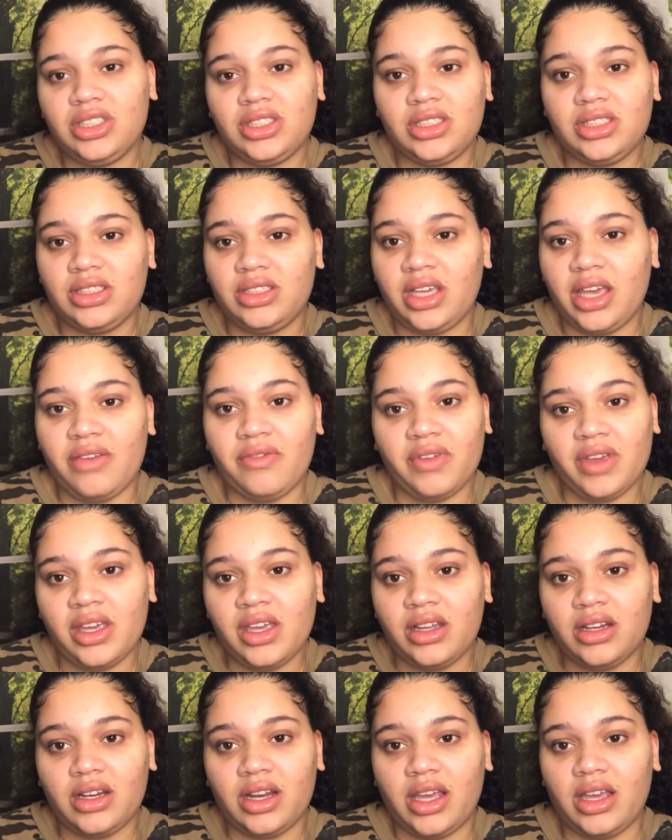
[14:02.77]
give
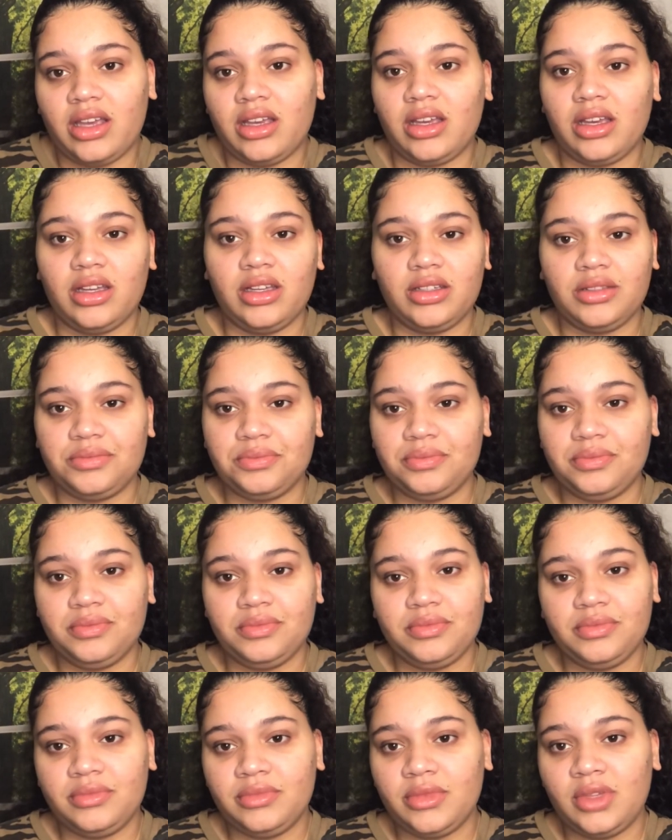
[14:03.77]
in. Like,
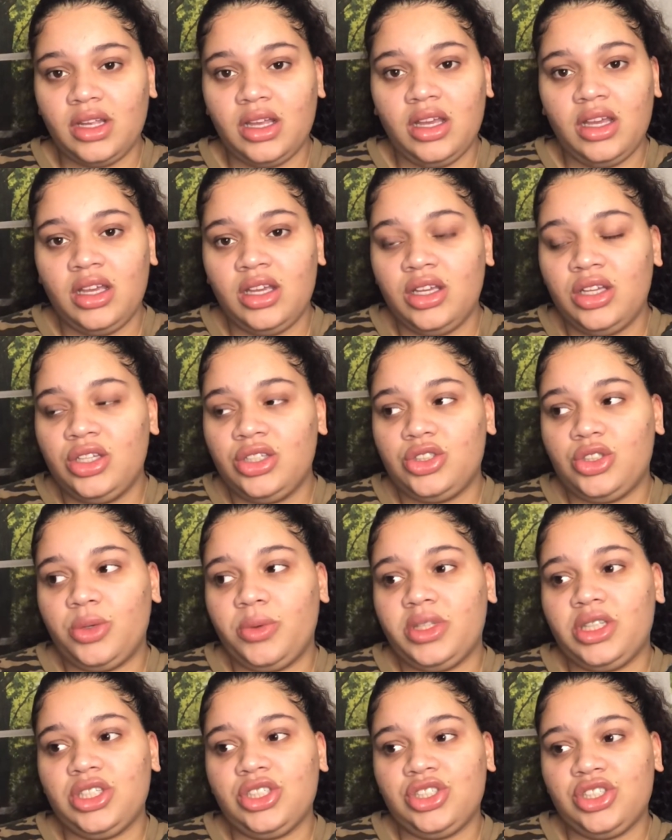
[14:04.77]
so
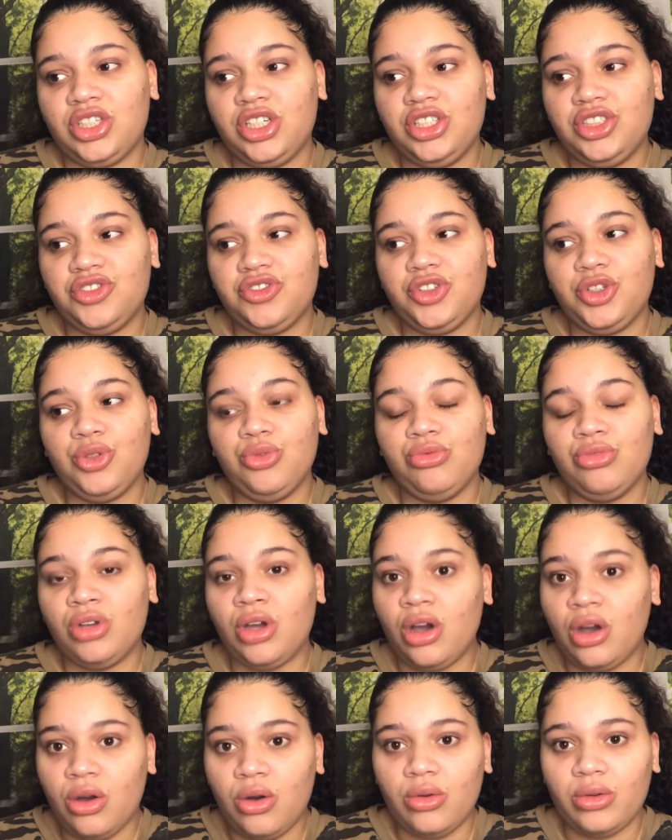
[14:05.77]
with the surgery, you
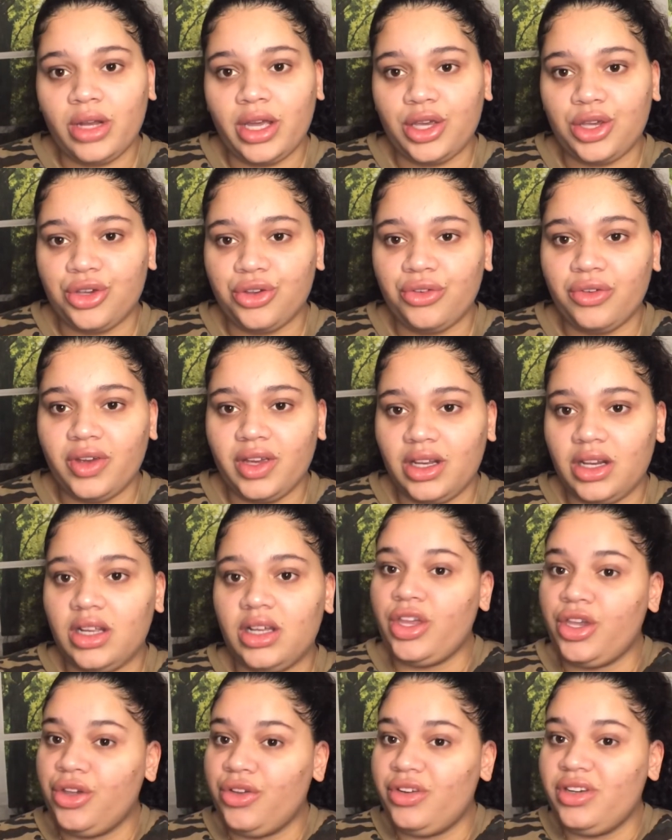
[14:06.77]
know, like, you're in
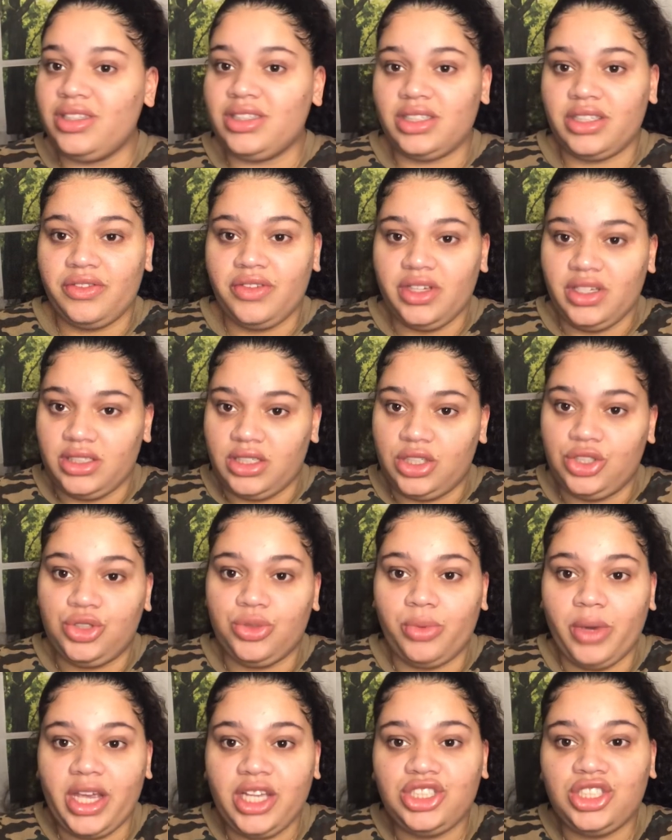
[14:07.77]
a serious
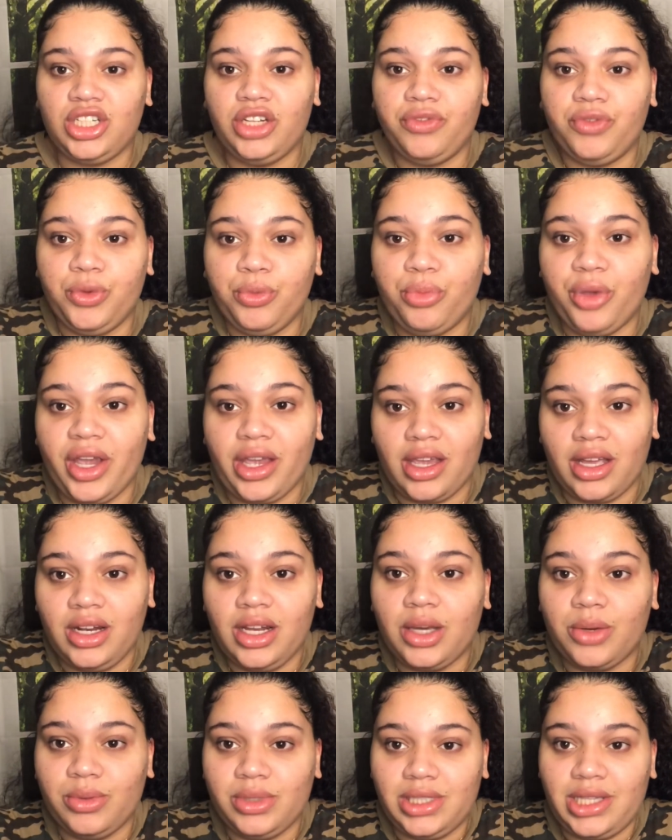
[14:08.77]
situation. If you break your
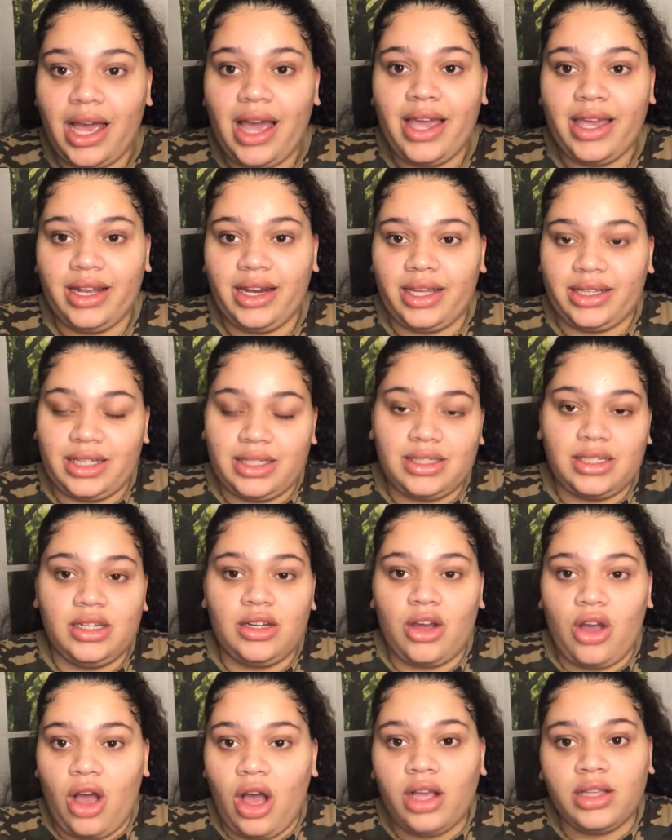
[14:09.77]
liquid diet, like, that's gonna
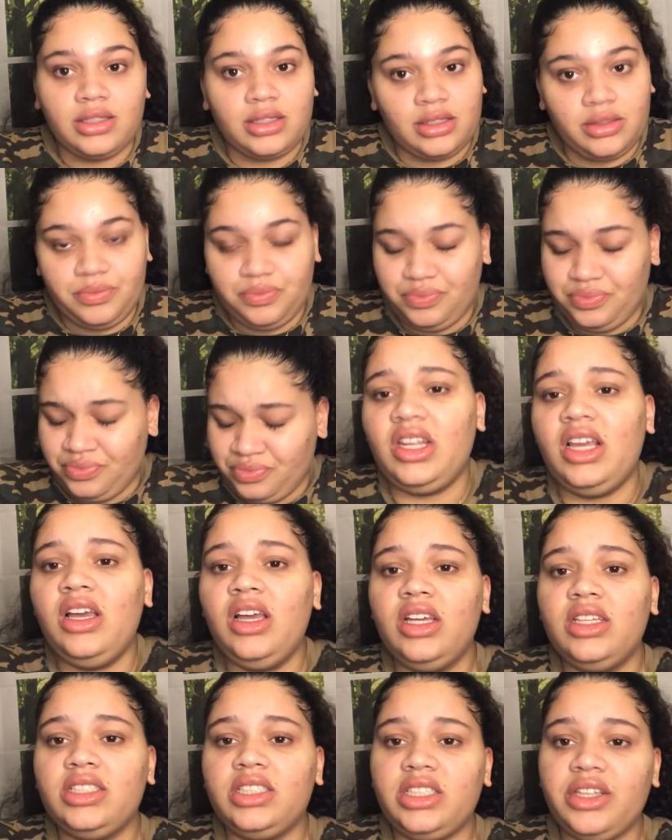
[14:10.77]
cause
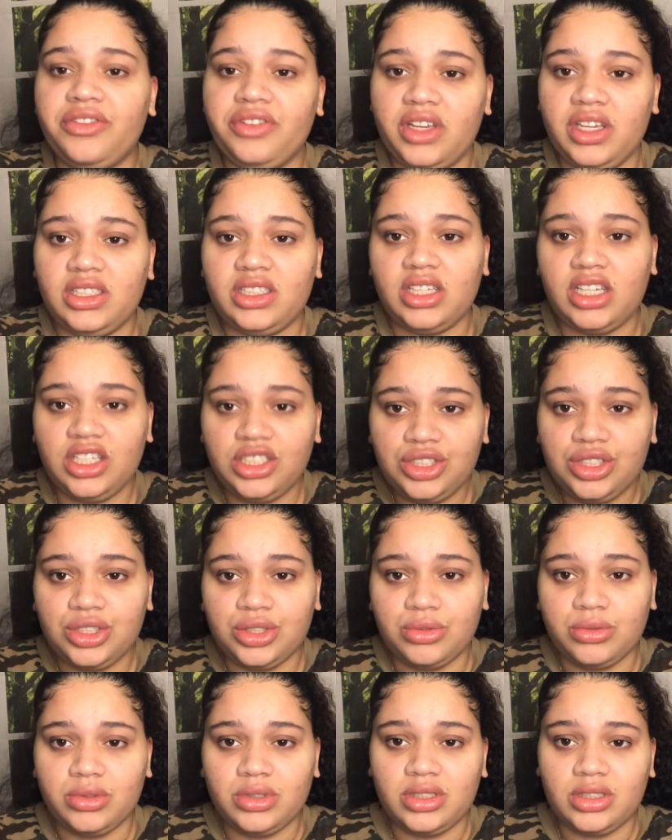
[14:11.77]
serious
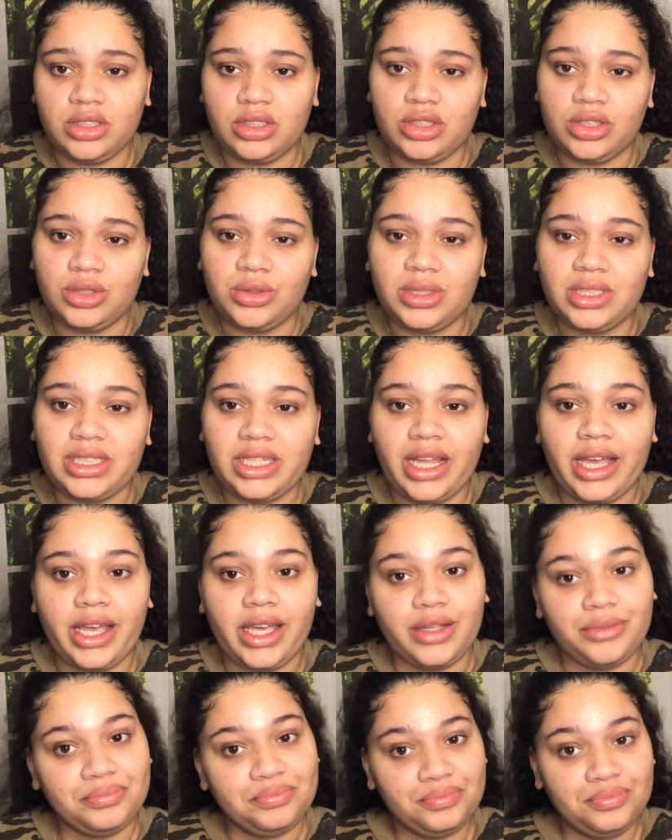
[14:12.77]
issues. So it's
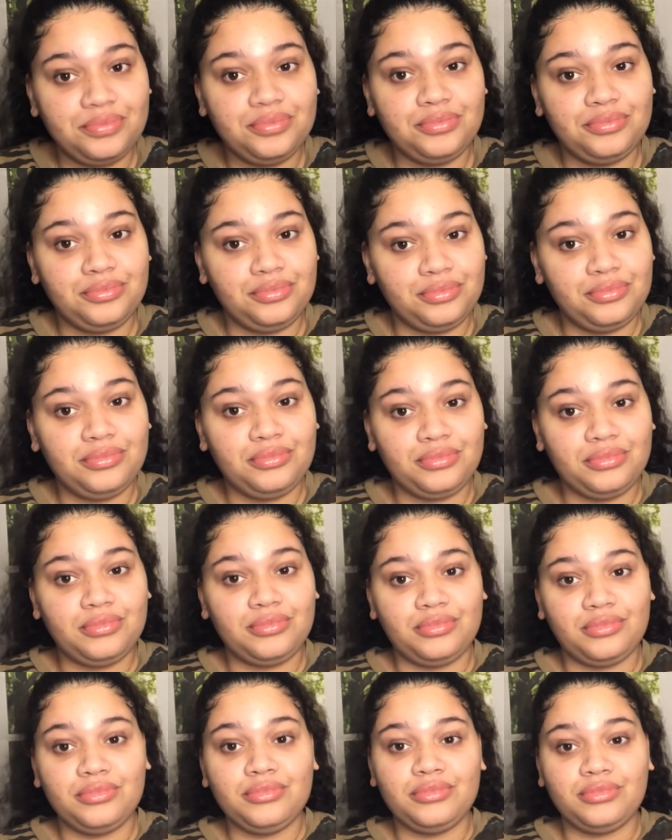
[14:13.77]
like,
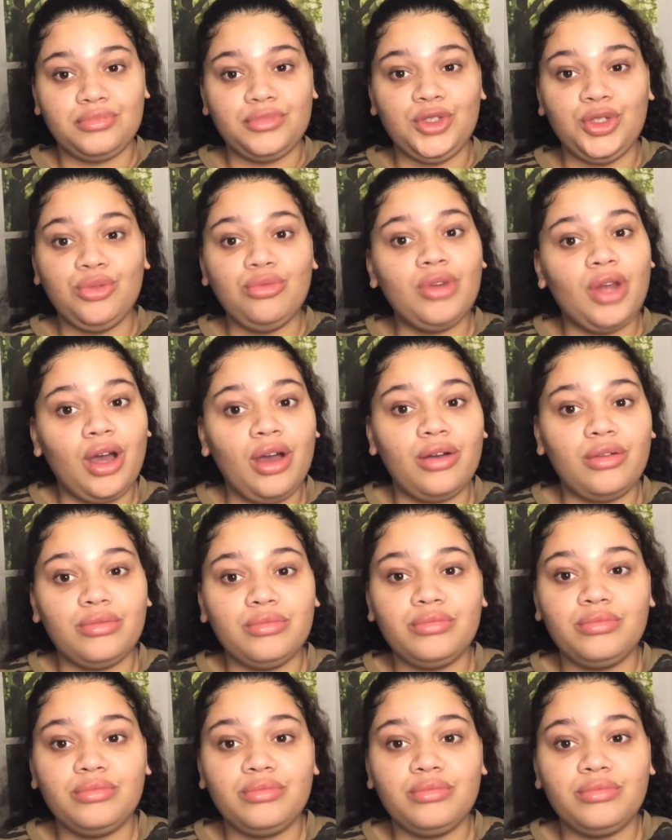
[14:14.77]
you know,